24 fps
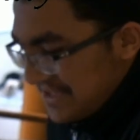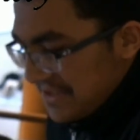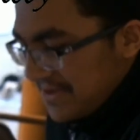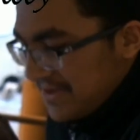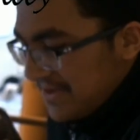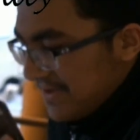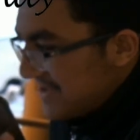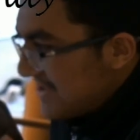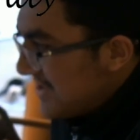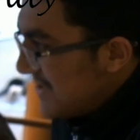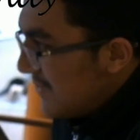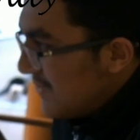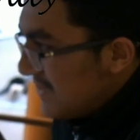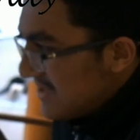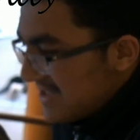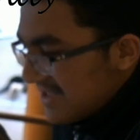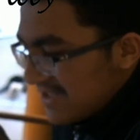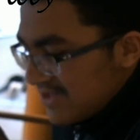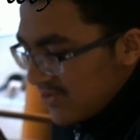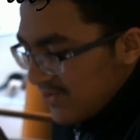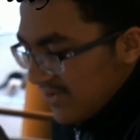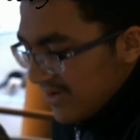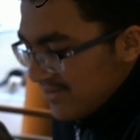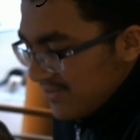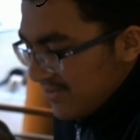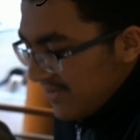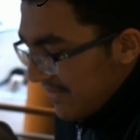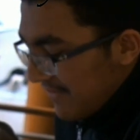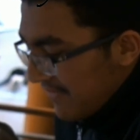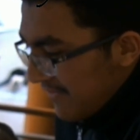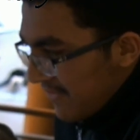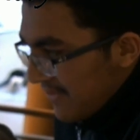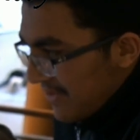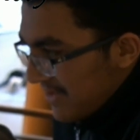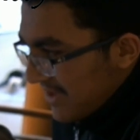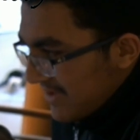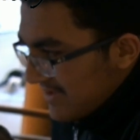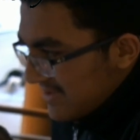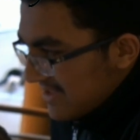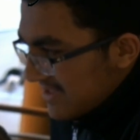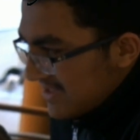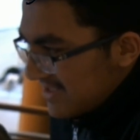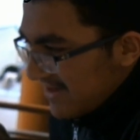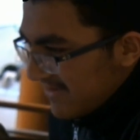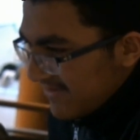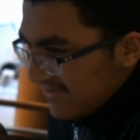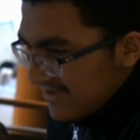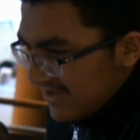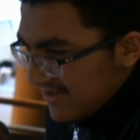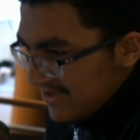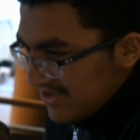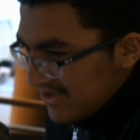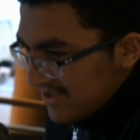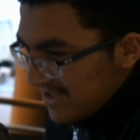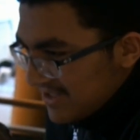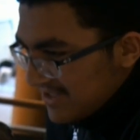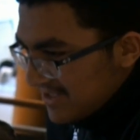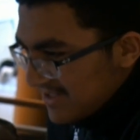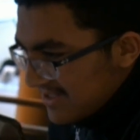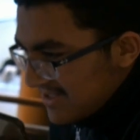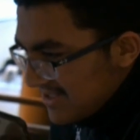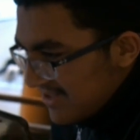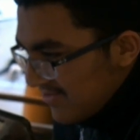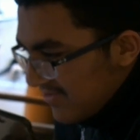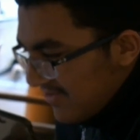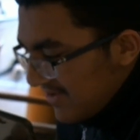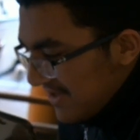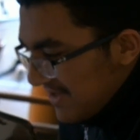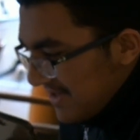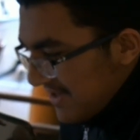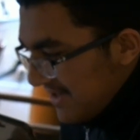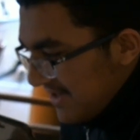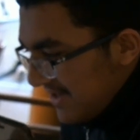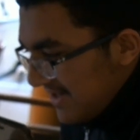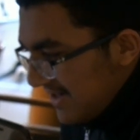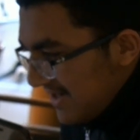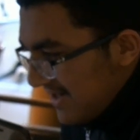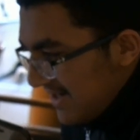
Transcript: Dakota, what's the square root of 4,761?